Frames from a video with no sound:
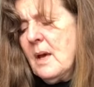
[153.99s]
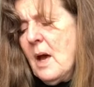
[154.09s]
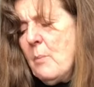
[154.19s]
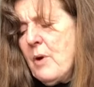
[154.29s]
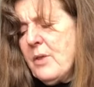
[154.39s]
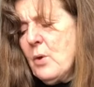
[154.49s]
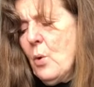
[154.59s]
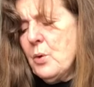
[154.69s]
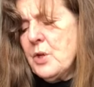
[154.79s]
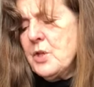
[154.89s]
Her breath
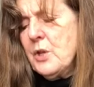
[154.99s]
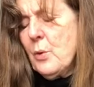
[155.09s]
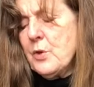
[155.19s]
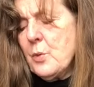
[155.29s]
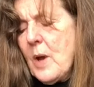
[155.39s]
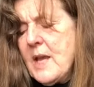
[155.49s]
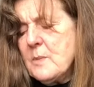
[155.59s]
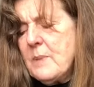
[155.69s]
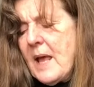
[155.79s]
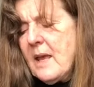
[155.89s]
caught as she thought of the way his
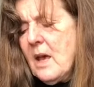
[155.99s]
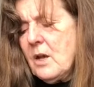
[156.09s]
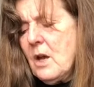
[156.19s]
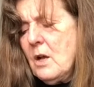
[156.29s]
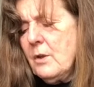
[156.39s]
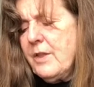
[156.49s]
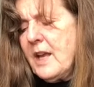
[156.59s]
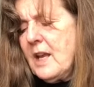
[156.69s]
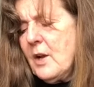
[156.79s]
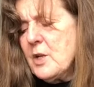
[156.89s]
black hair curled
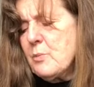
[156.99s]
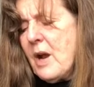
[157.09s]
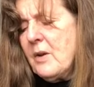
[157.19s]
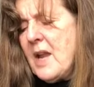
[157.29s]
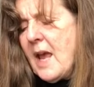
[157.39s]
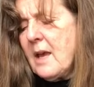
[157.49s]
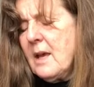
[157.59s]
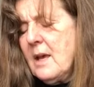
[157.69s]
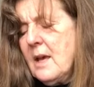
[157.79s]
thickly on his brown neck,